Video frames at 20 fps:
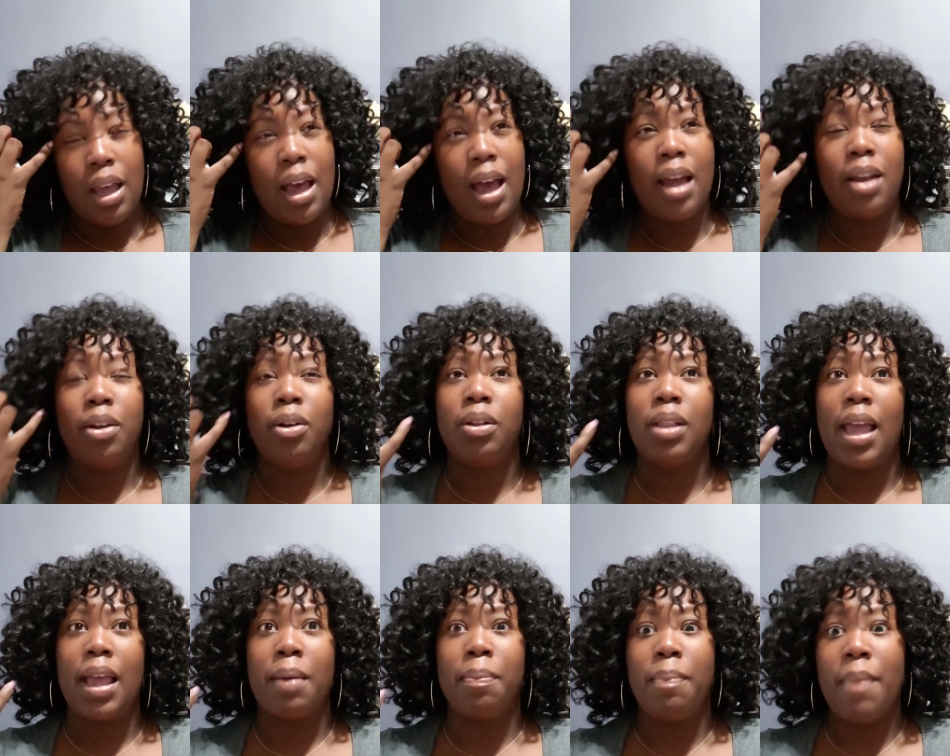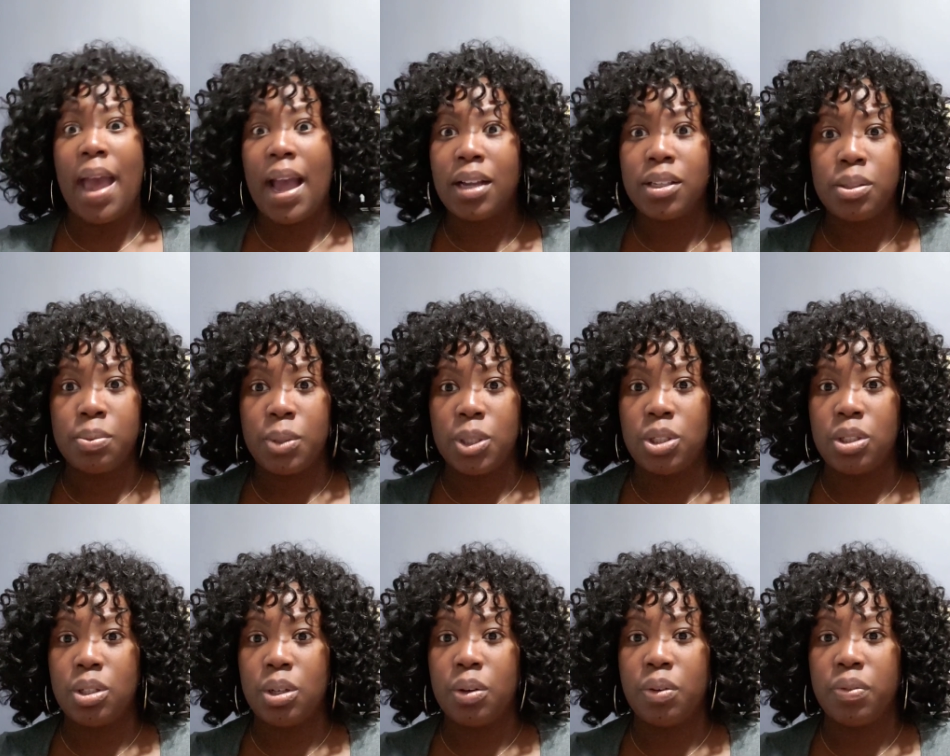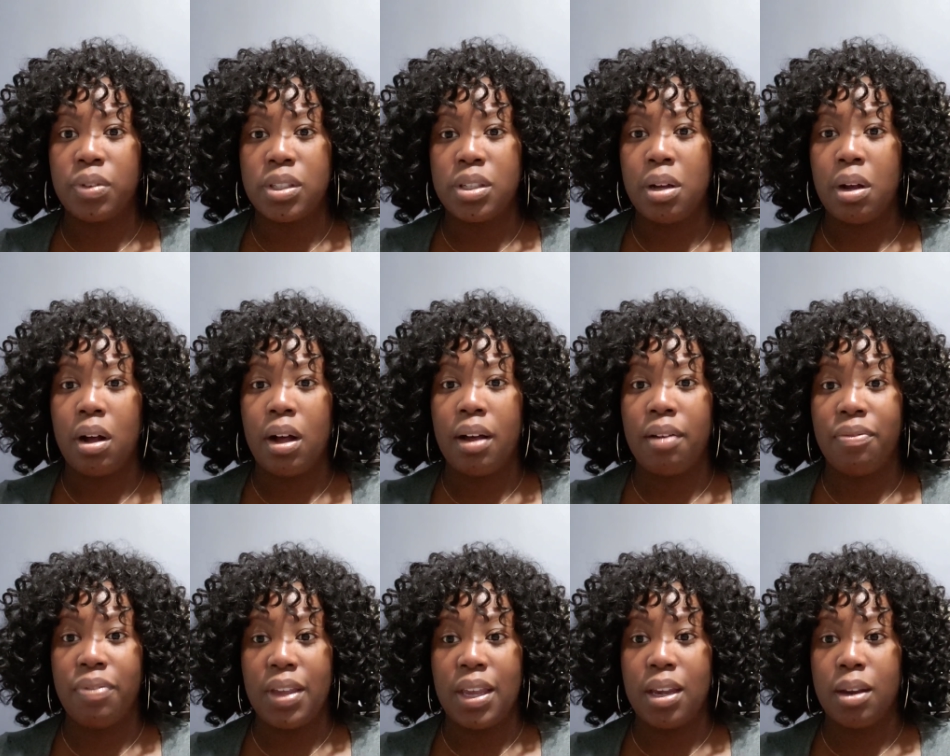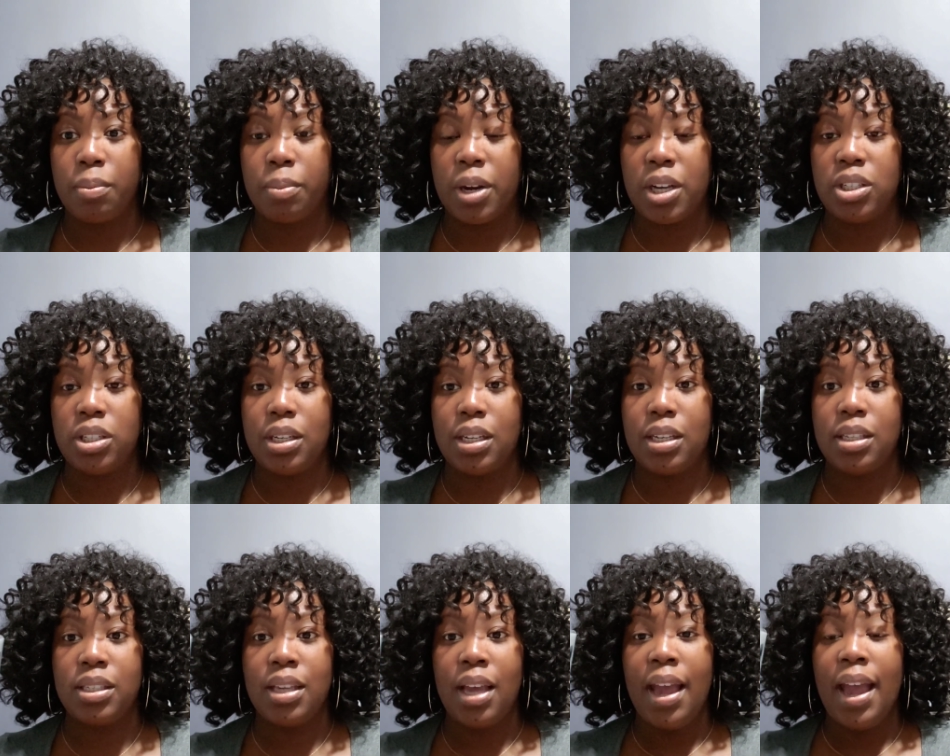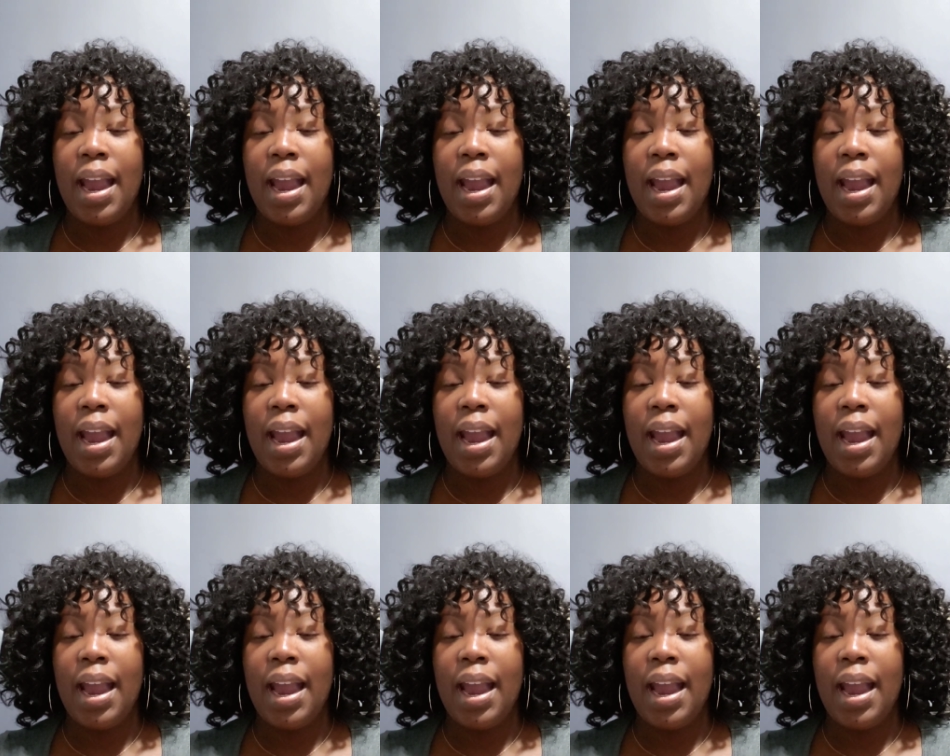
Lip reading: I know like Maxx switched over to all vegan brushes,